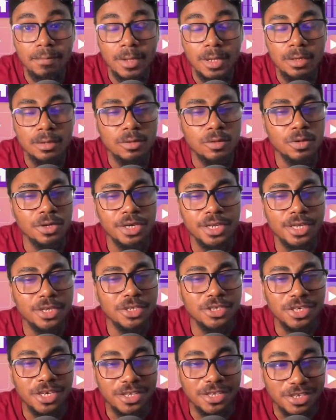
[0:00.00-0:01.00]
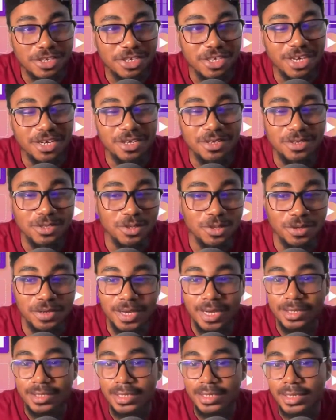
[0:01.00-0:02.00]
go ahead and check the channel.
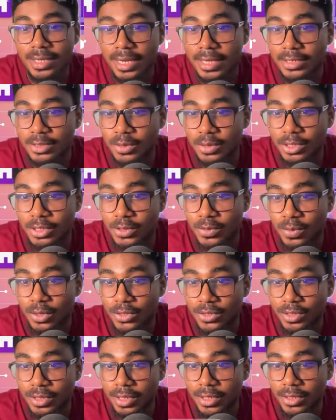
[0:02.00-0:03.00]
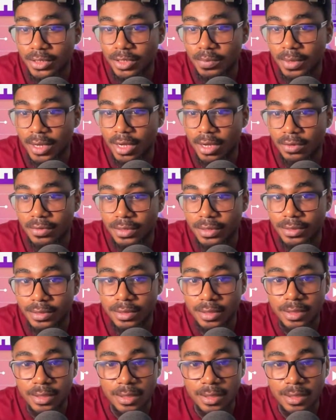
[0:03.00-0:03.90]
Sorry, I think I saw this question and somehow it